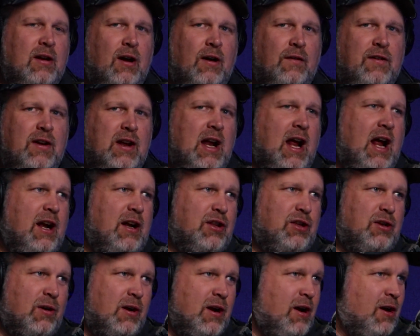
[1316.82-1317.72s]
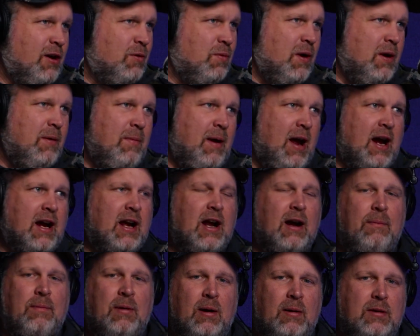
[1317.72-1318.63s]
If he'd had a 300 Win Mag, I'd
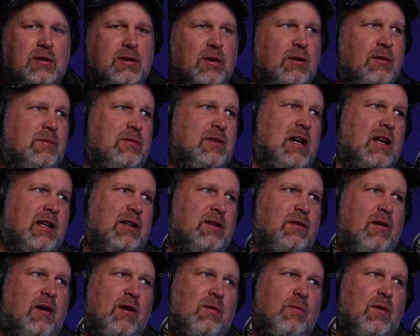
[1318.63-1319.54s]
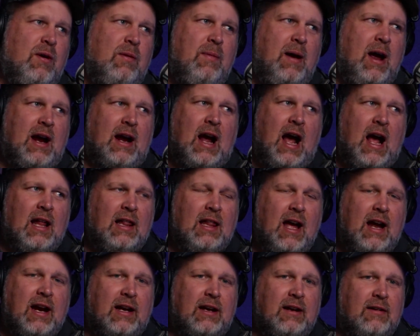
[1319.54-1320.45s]
have probably told him to take 300 Win Mag.
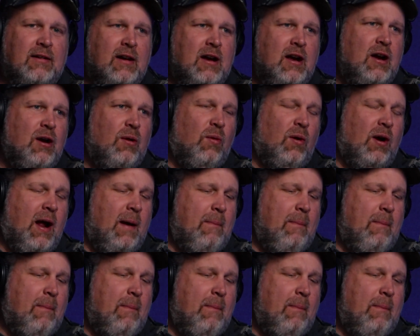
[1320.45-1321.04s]
When